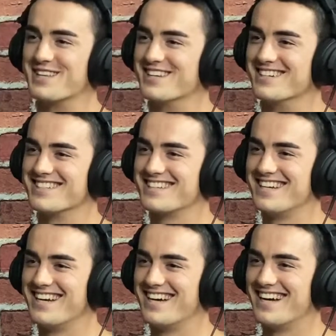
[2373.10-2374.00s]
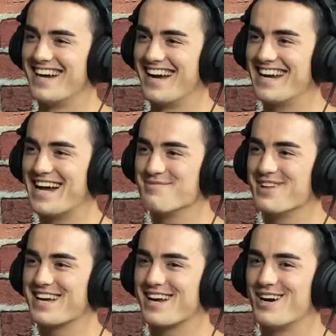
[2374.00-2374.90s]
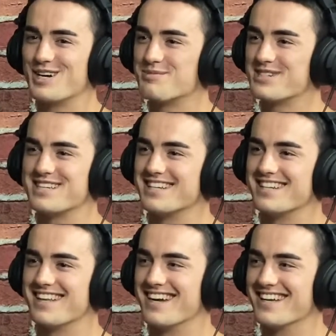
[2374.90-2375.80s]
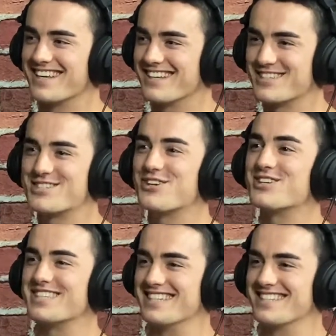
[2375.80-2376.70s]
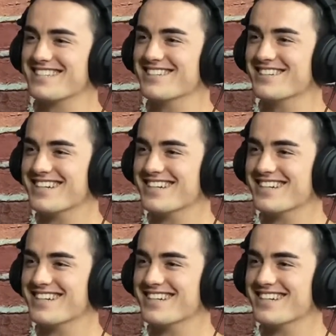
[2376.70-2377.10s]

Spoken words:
And I'm like 100% like certain too.